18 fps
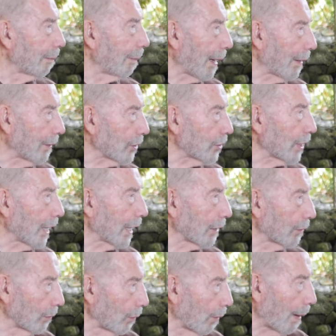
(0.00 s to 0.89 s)
parish I
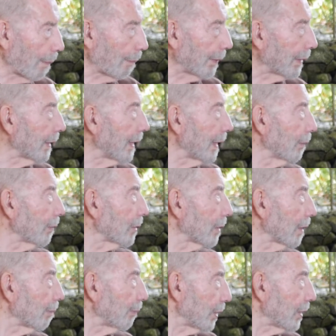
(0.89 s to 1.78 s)
grew up in, he was
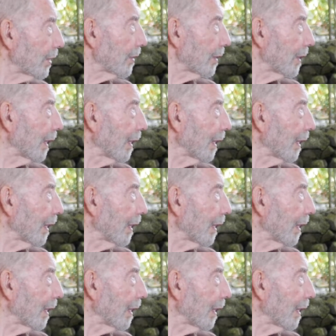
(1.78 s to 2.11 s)
a priest there.